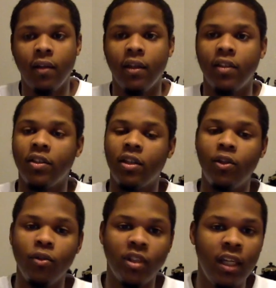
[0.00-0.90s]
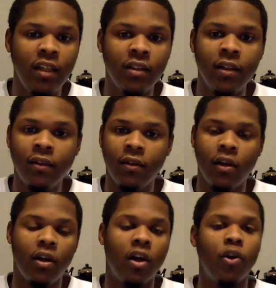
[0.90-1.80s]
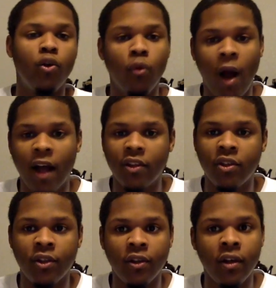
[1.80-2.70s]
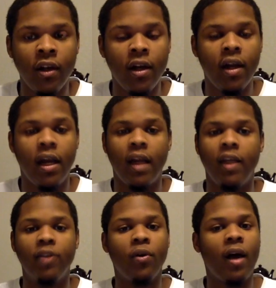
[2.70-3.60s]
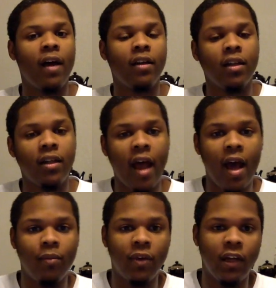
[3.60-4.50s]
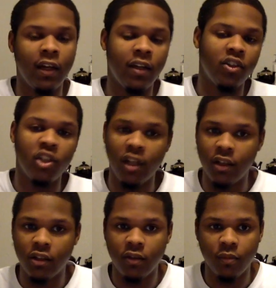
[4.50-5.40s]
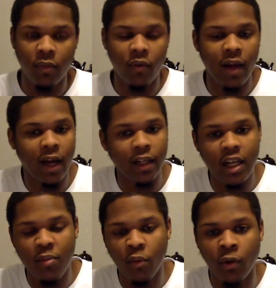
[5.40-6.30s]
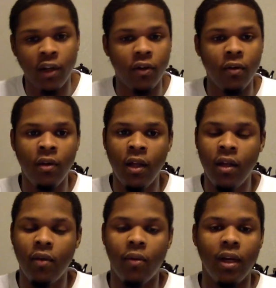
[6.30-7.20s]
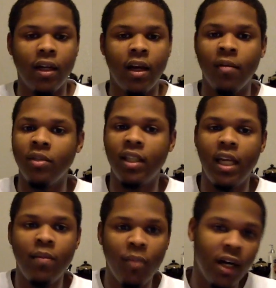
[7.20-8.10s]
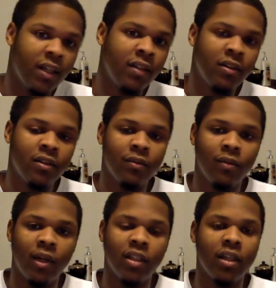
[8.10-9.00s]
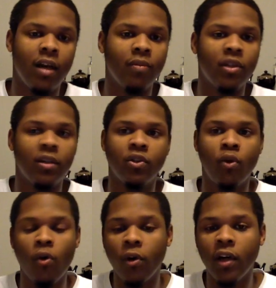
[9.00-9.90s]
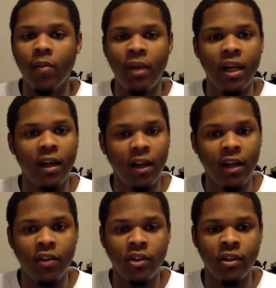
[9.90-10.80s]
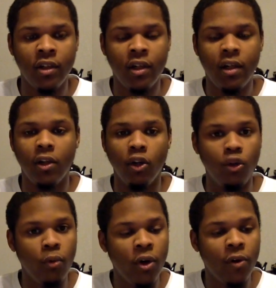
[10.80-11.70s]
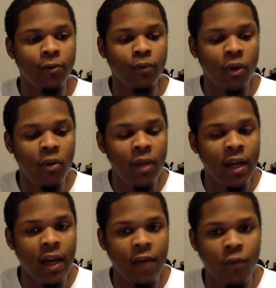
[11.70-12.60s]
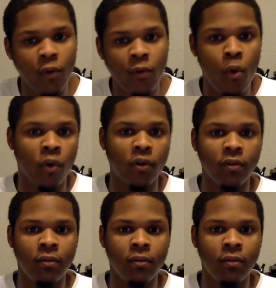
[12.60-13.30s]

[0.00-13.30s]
This is a new season, a new roster, and he's going to have to adapt and adjust. But we got to keep it real. When it comes to getting buckets, when it comes to scoring and being clutch, Lou Williams will be in that fourth quarter.